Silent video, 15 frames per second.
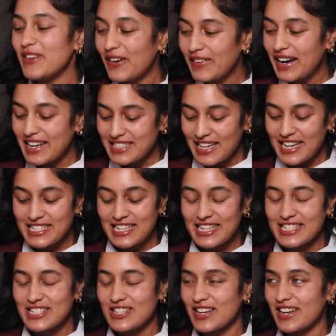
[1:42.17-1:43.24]
very
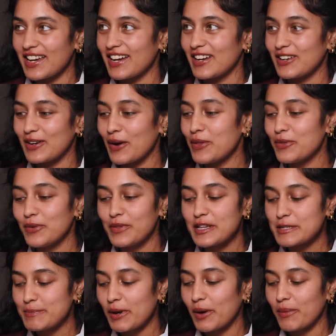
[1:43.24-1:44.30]
excited to go through
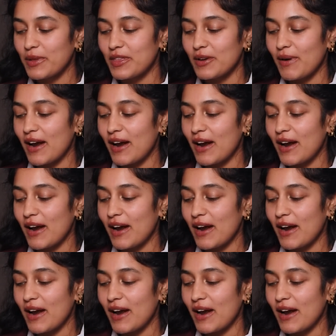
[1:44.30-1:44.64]
this book with you.